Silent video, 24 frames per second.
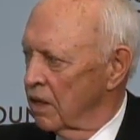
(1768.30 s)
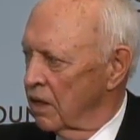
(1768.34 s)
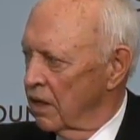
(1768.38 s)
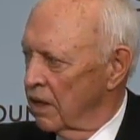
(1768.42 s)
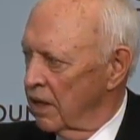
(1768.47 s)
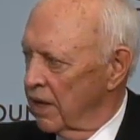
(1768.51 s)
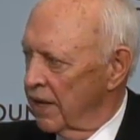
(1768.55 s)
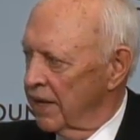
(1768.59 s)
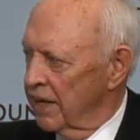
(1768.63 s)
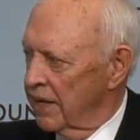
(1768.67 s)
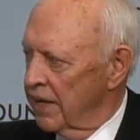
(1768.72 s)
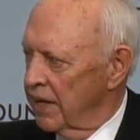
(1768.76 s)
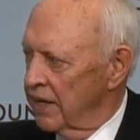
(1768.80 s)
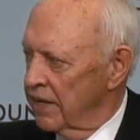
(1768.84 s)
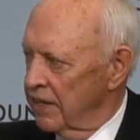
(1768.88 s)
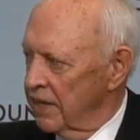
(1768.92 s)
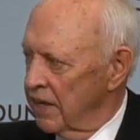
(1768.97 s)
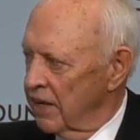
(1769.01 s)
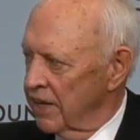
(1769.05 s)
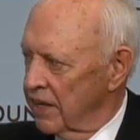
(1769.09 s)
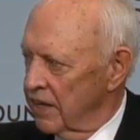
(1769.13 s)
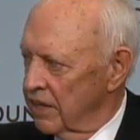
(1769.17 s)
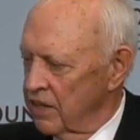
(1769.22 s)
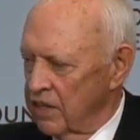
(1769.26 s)
uh, at,
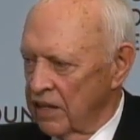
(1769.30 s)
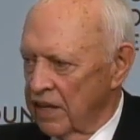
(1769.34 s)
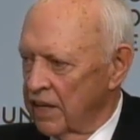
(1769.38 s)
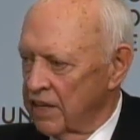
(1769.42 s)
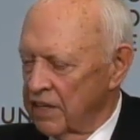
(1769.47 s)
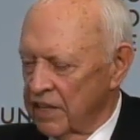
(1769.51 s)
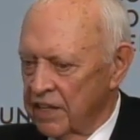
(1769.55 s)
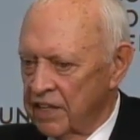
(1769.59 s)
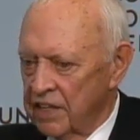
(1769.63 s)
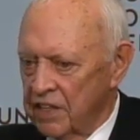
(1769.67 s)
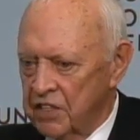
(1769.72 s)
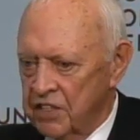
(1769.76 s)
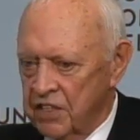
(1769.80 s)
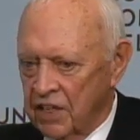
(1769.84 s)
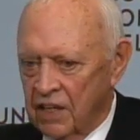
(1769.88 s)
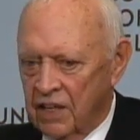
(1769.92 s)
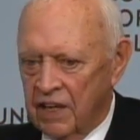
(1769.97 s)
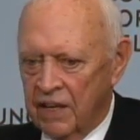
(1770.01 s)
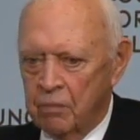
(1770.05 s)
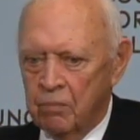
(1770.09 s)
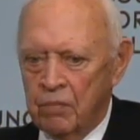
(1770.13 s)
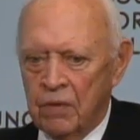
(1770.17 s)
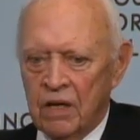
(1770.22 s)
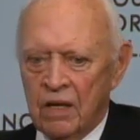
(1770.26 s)
at, at, any
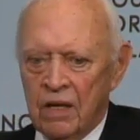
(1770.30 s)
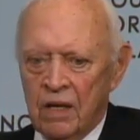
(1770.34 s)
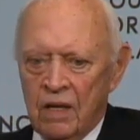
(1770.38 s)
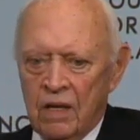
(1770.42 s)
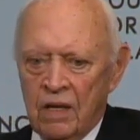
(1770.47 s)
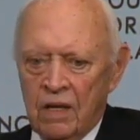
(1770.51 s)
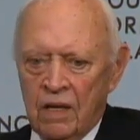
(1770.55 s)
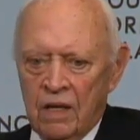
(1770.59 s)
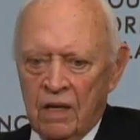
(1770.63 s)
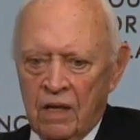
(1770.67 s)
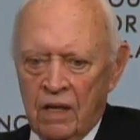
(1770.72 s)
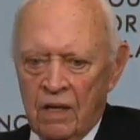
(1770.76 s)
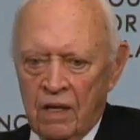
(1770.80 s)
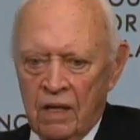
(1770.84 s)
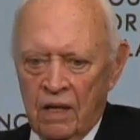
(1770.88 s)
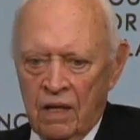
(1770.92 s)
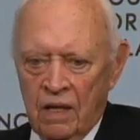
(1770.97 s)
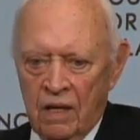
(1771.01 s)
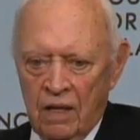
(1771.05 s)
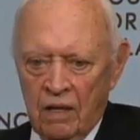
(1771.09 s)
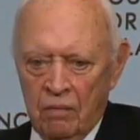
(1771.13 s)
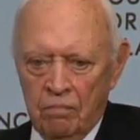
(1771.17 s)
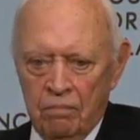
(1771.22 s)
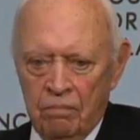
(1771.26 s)
time.
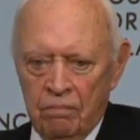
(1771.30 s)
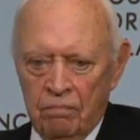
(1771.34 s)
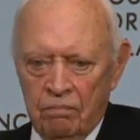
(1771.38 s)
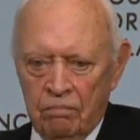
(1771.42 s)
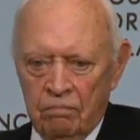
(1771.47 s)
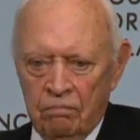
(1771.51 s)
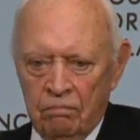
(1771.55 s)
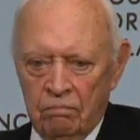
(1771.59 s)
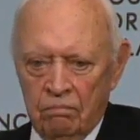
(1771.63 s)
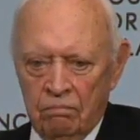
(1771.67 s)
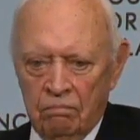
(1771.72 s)
Um,